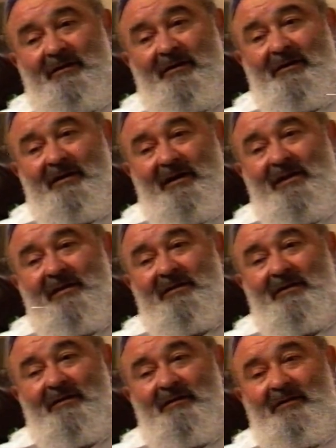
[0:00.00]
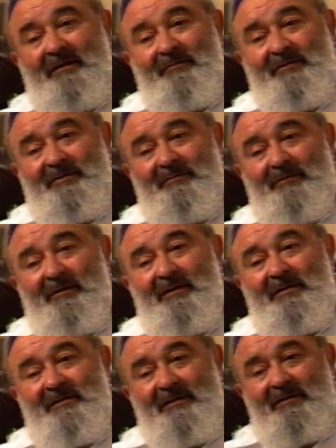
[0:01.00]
I ate at the Rebbe's place, at